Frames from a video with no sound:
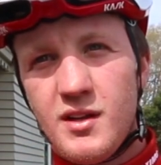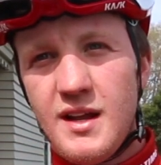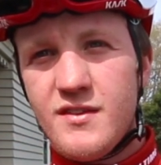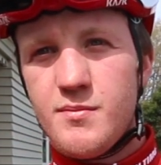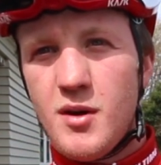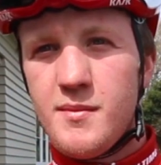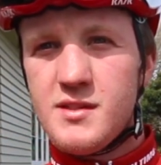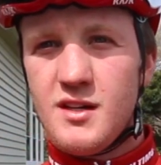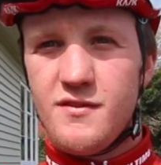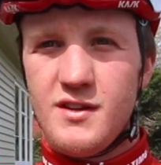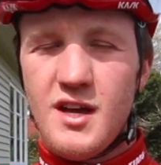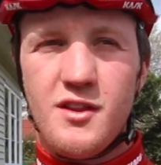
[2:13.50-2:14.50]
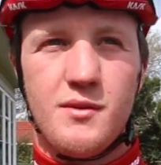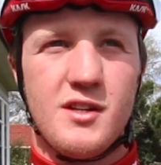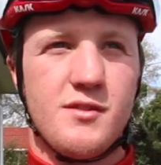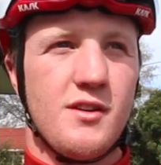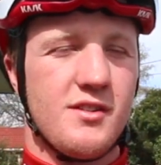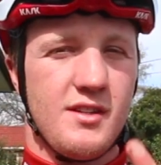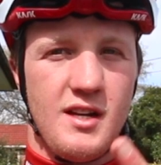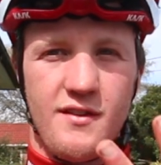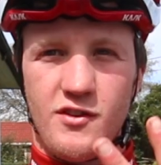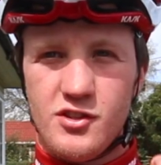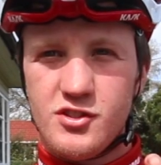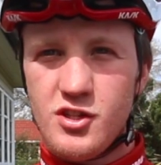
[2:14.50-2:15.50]
gonna have to buy myself another one as well, so then
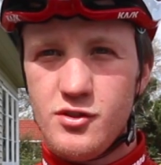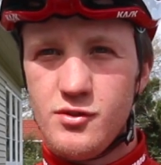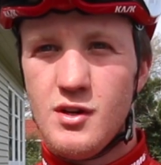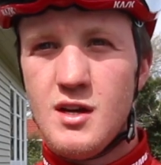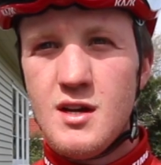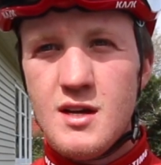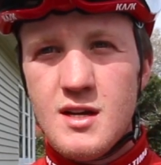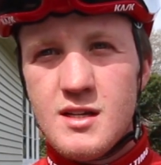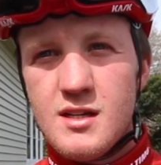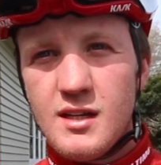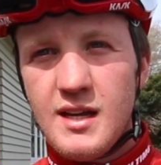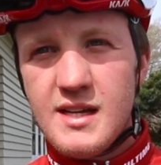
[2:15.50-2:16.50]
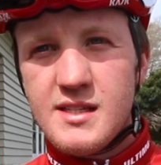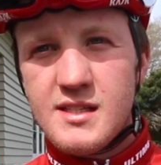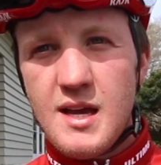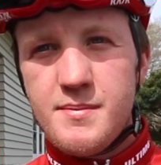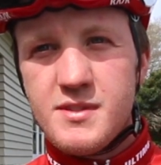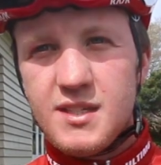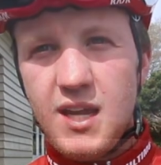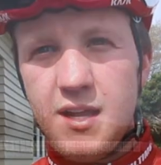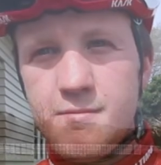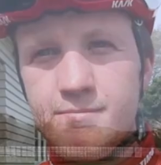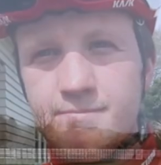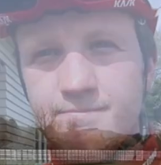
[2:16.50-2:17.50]
I've got two in case this happens again.